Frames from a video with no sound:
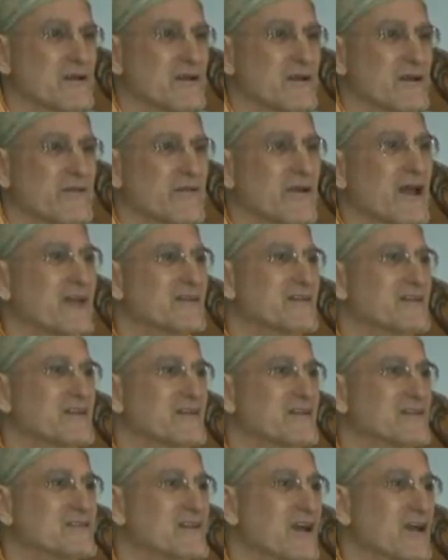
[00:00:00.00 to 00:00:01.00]
The
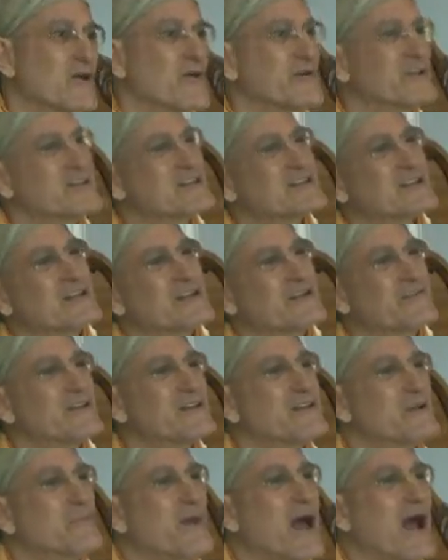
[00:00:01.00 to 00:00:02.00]
idea is that, oh, you just leave it
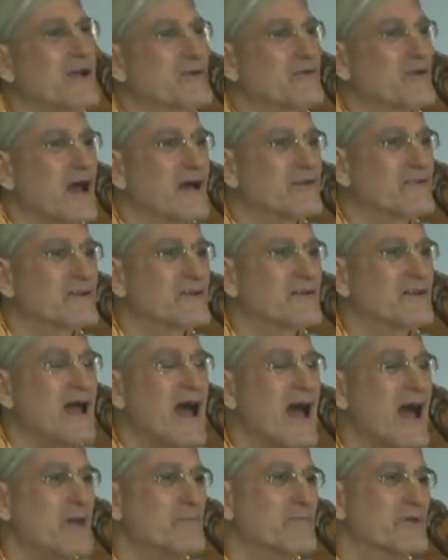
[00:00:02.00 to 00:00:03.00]
in the background, it'll
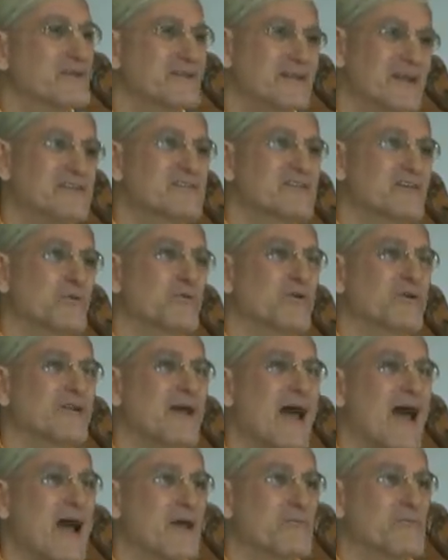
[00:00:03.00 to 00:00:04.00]
happen. Yes, it will
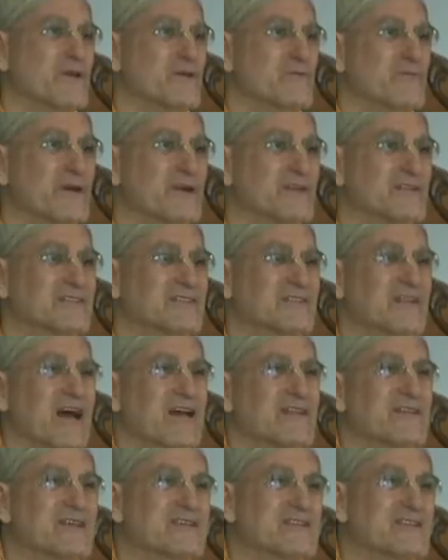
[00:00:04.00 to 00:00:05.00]
happen, but it's
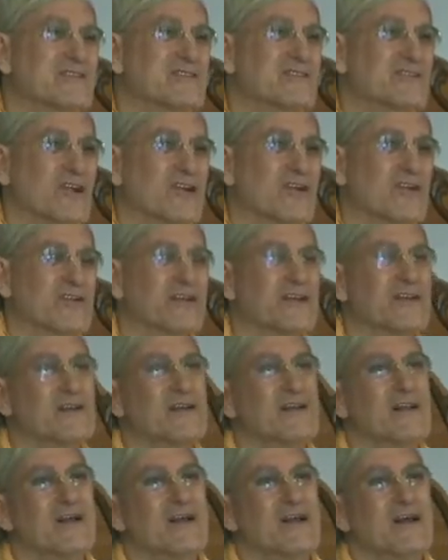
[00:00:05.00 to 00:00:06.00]
not necessarily
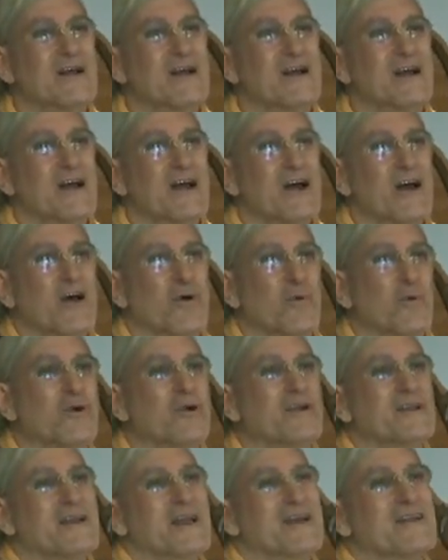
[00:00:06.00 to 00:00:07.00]

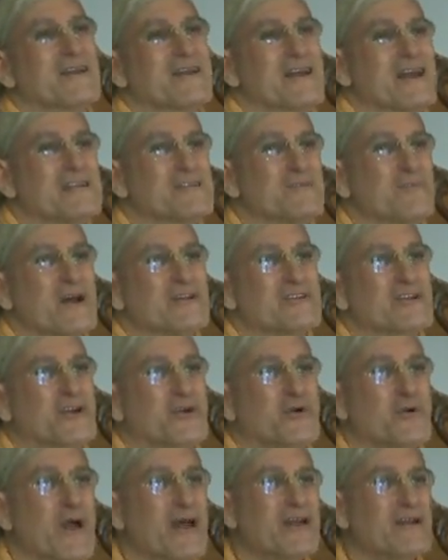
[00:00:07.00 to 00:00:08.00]
we're getting as much
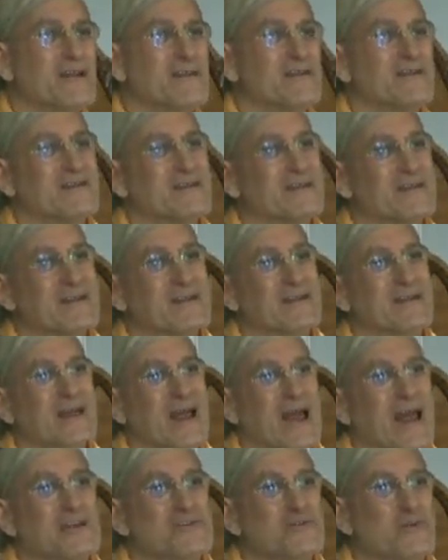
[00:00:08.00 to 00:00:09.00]
credit
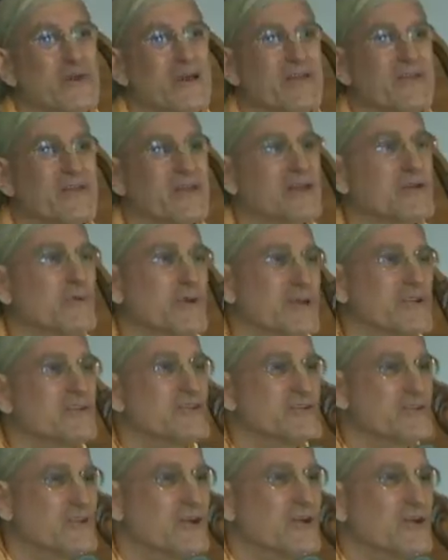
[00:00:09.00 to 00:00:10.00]
as we think we
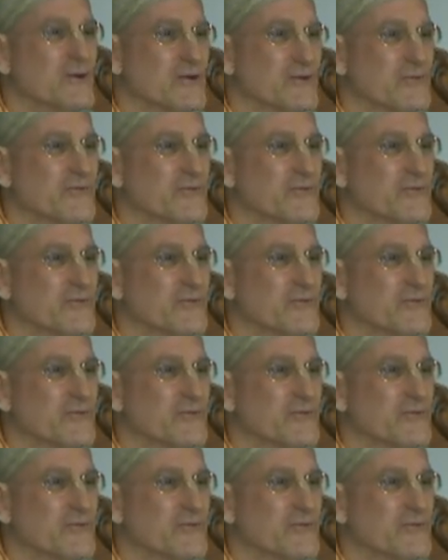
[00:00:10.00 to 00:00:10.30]
deserve.